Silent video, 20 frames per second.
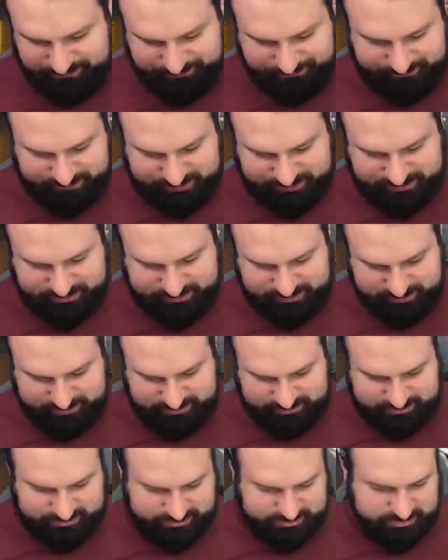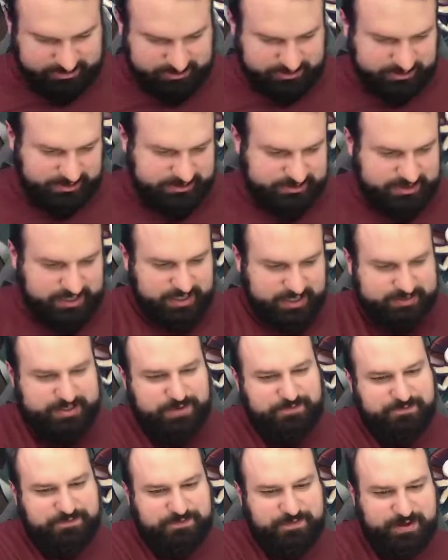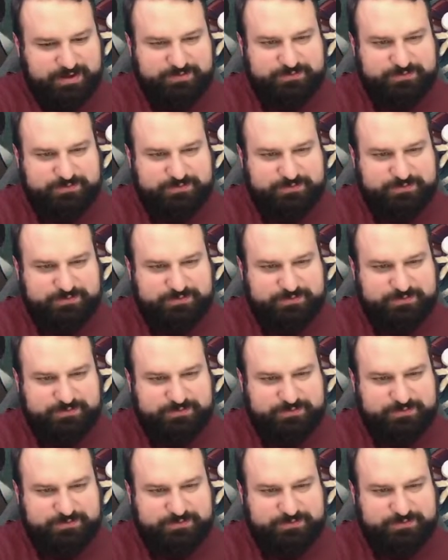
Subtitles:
Let's not tempt fate.